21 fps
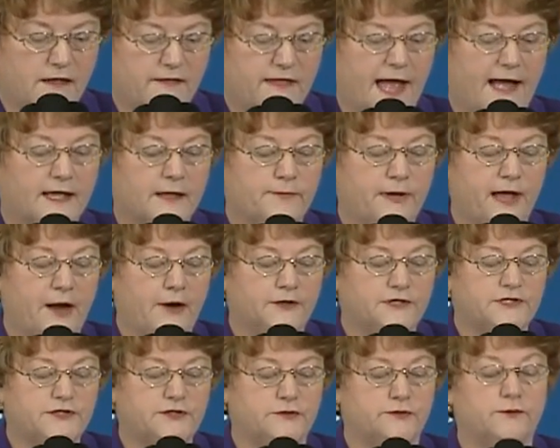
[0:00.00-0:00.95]
That
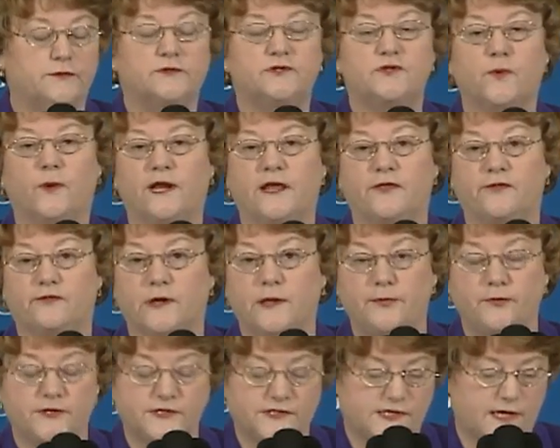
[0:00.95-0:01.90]
compares to
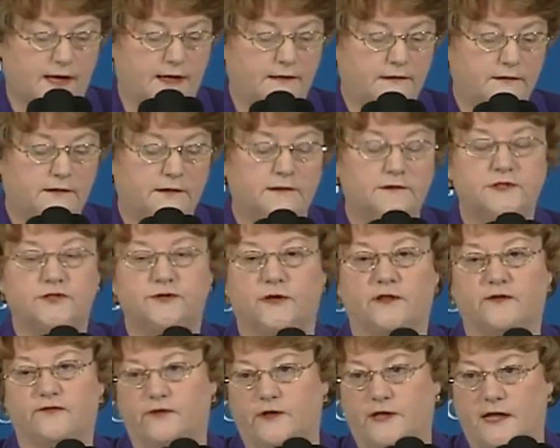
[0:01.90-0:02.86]
23%
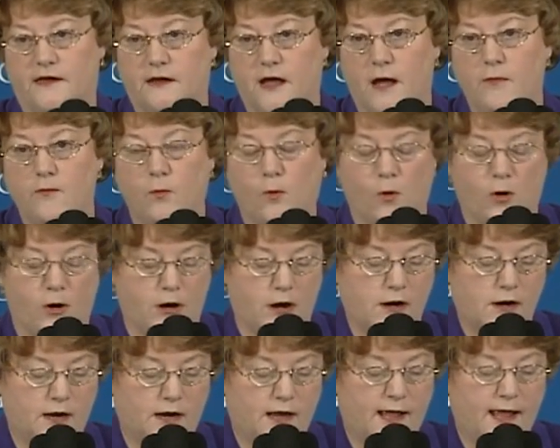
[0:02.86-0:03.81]
during the Vietnam
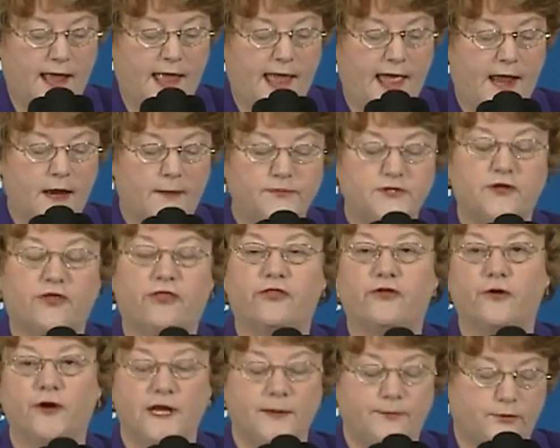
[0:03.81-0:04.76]
War, and up to
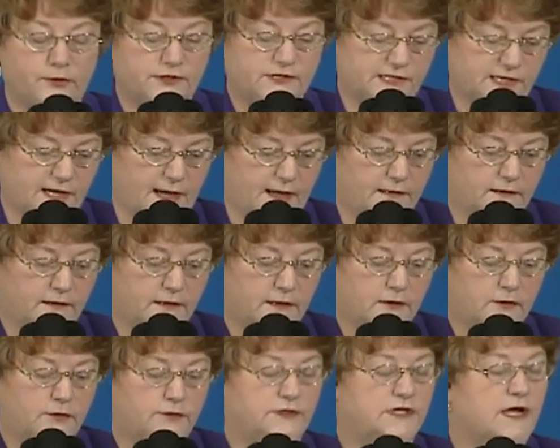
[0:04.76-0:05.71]
30%
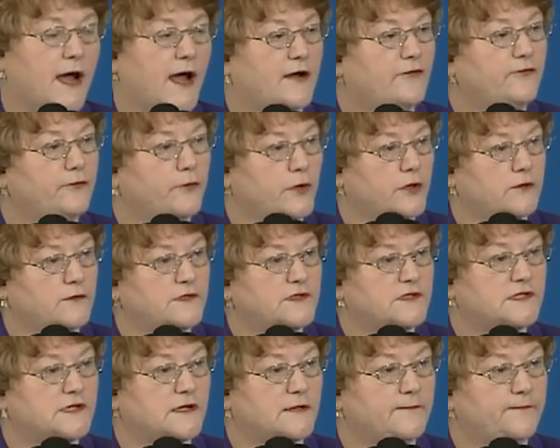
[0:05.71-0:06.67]
who died of
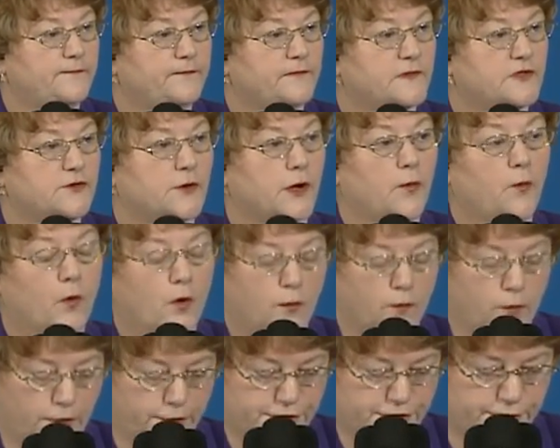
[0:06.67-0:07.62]
wounds during
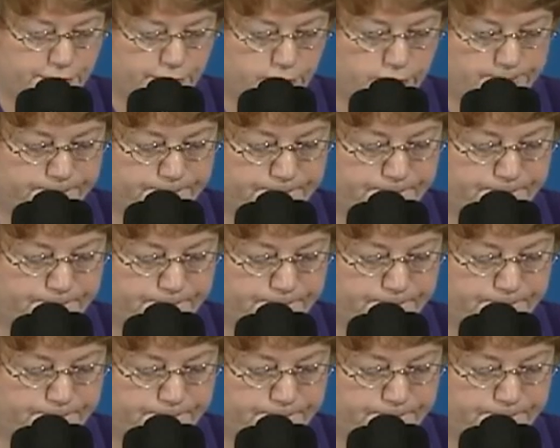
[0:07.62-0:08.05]
World War II.